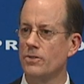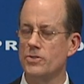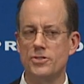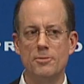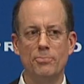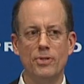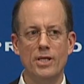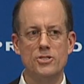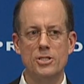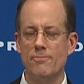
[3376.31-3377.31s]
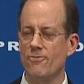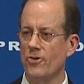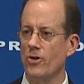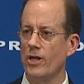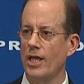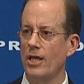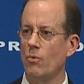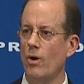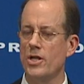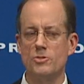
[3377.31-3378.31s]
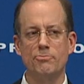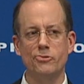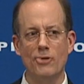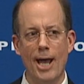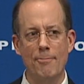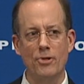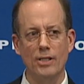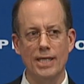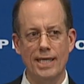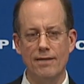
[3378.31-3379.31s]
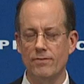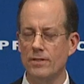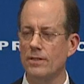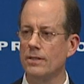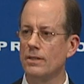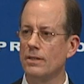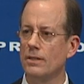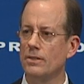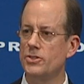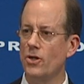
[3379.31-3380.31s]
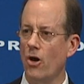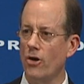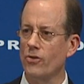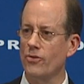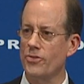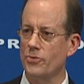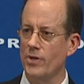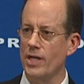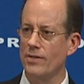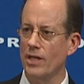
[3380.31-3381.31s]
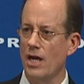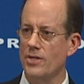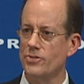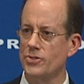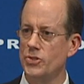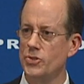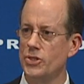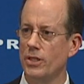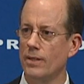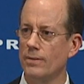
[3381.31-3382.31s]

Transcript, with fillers: to simply subverting what is properly given to Article 3 in the Constitution.